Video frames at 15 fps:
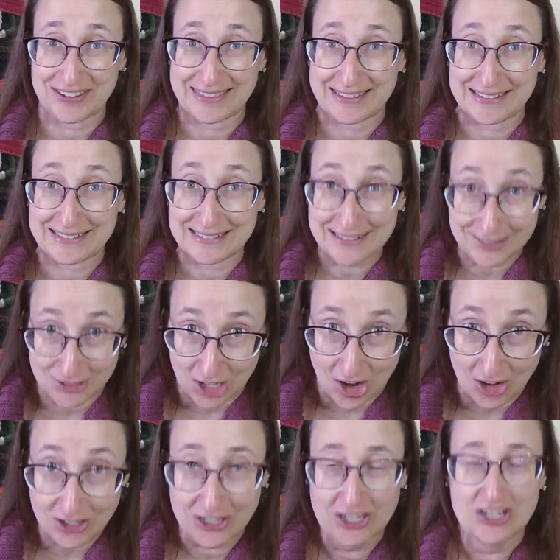the knit
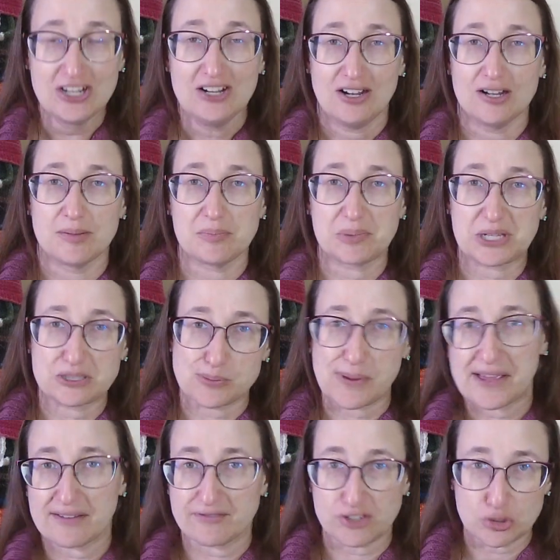along, because we
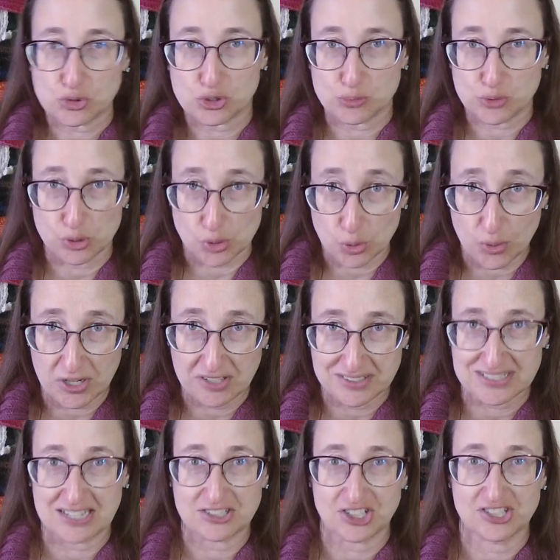have YouTube tutorial
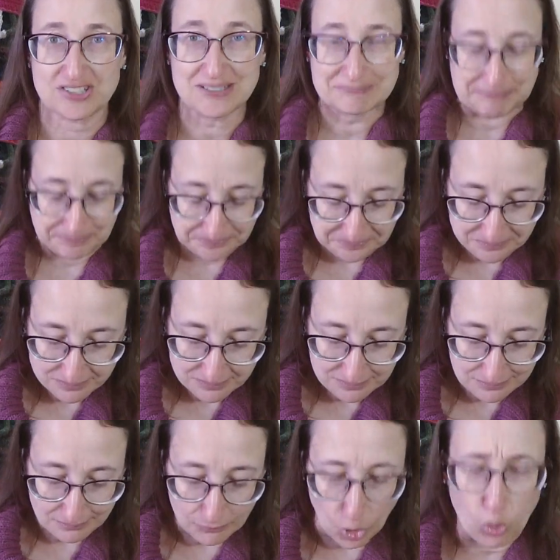sessions
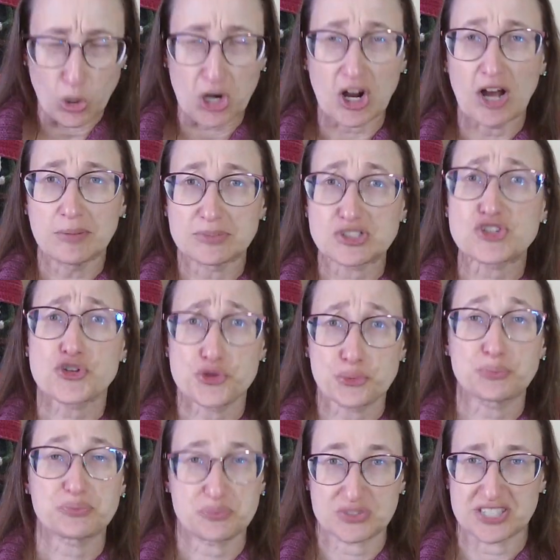or
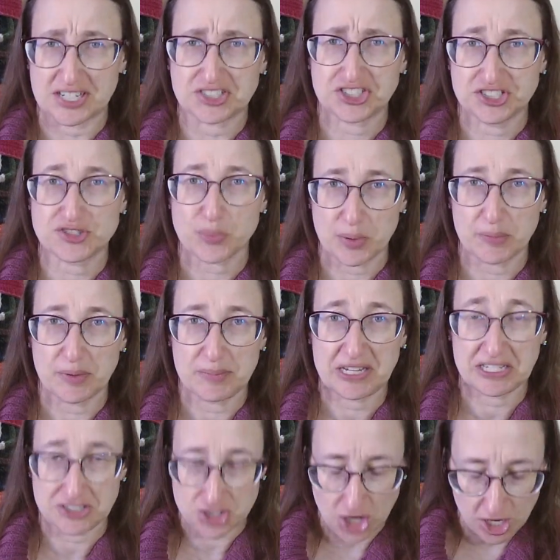Zoom sessions where we
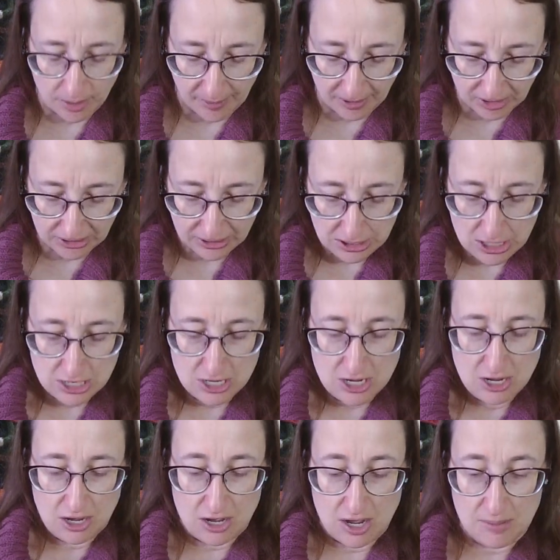meet and talk about it.
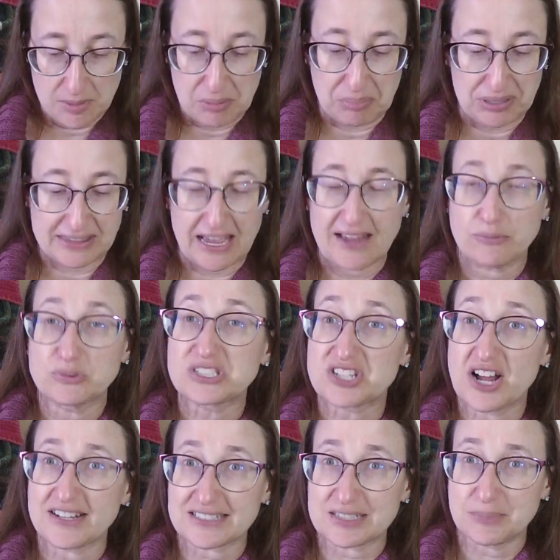But that was
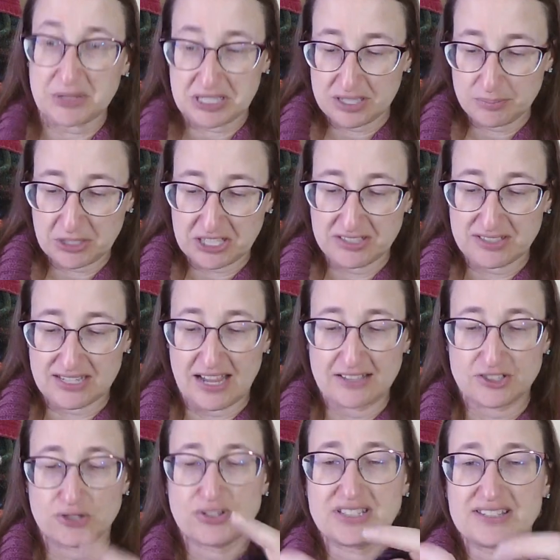not to be because,
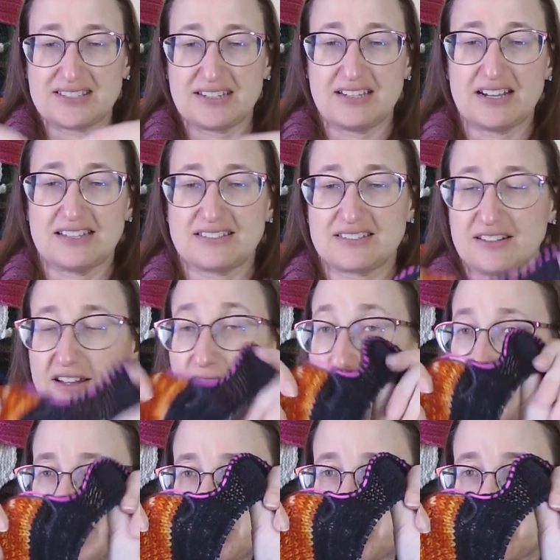as you can see, I still have
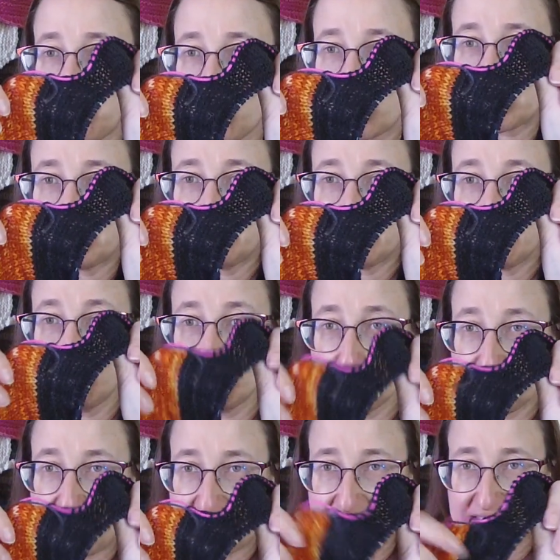quite a bit more to knit on the
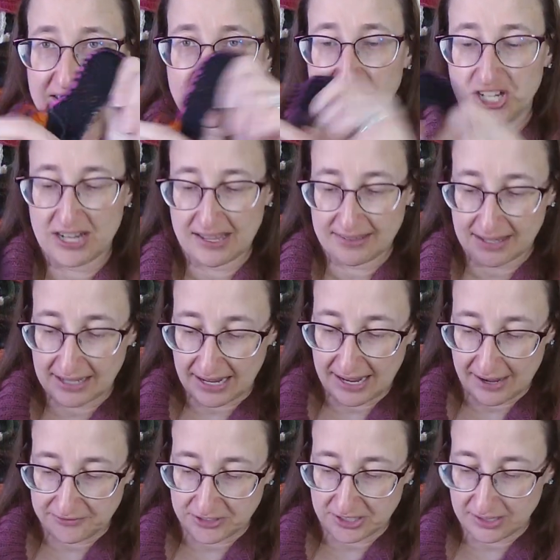black section, and then I
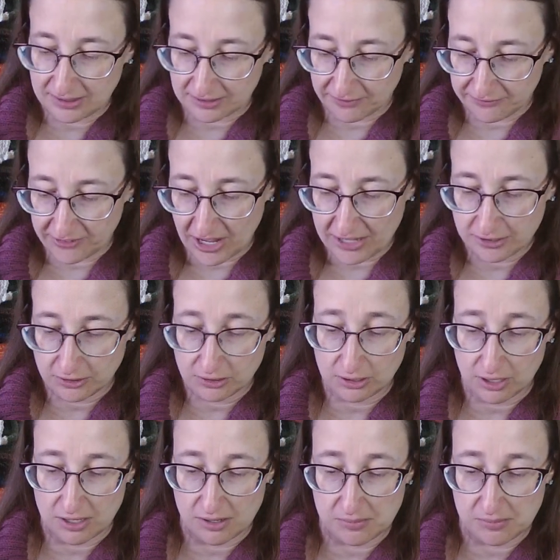have to knit the final